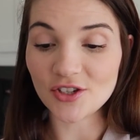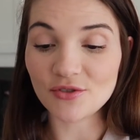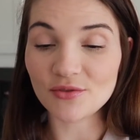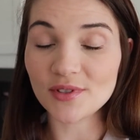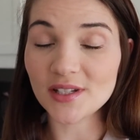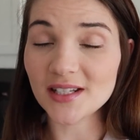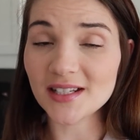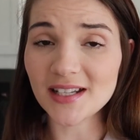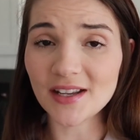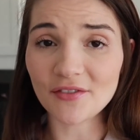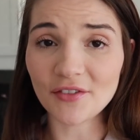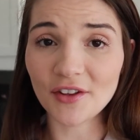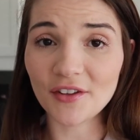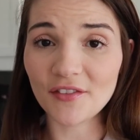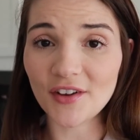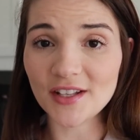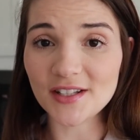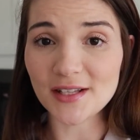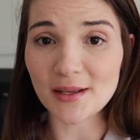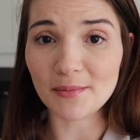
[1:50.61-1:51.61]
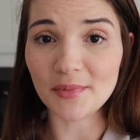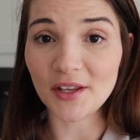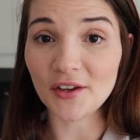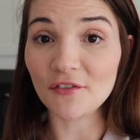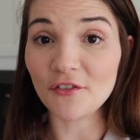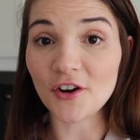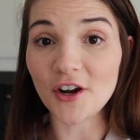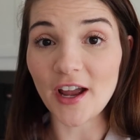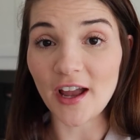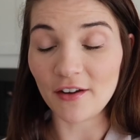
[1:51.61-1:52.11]
You can definitely find something
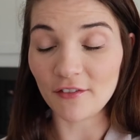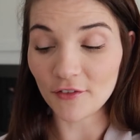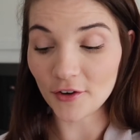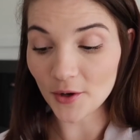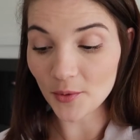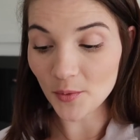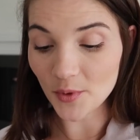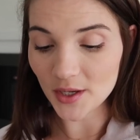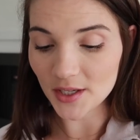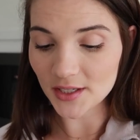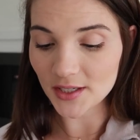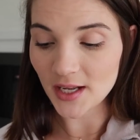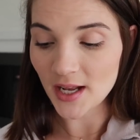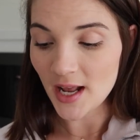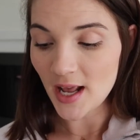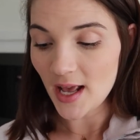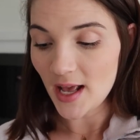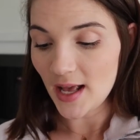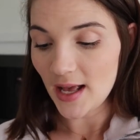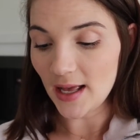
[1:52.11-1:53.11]
for everyone.